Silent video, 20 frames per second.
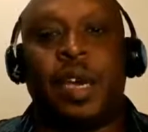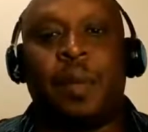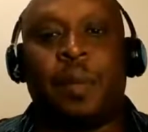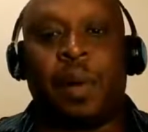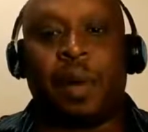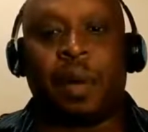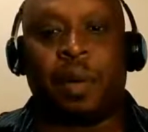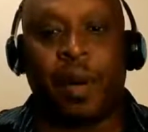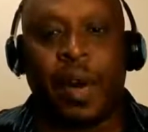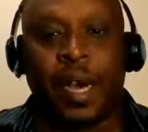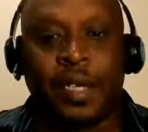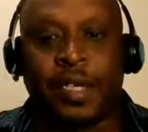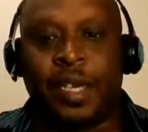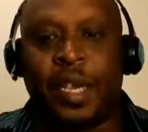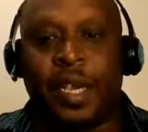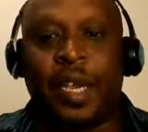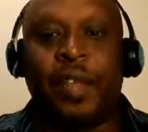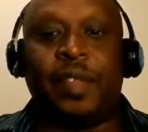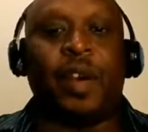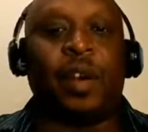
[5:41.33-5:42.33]

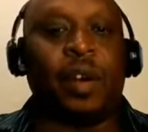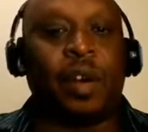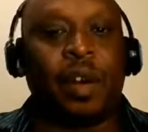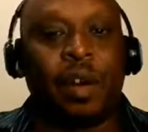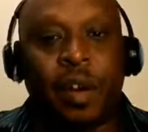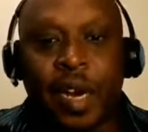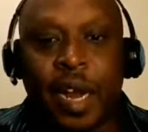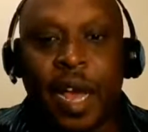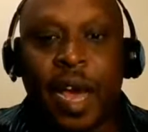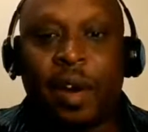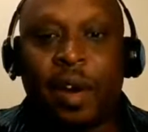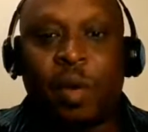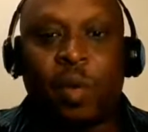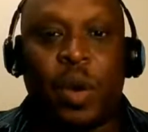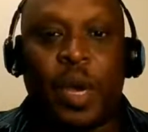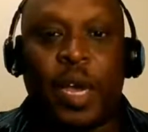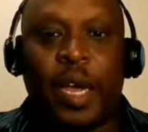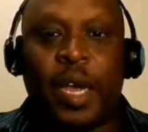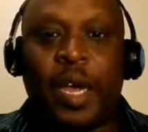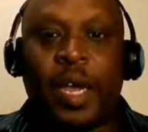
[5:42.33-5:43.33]
progressing. They're learning how to
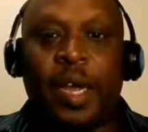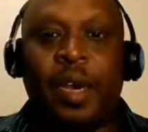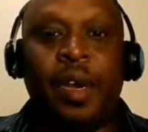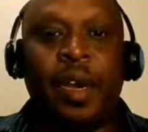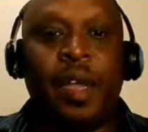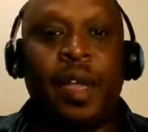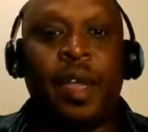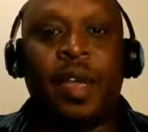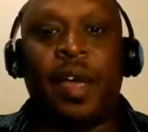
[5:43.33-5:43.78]
win.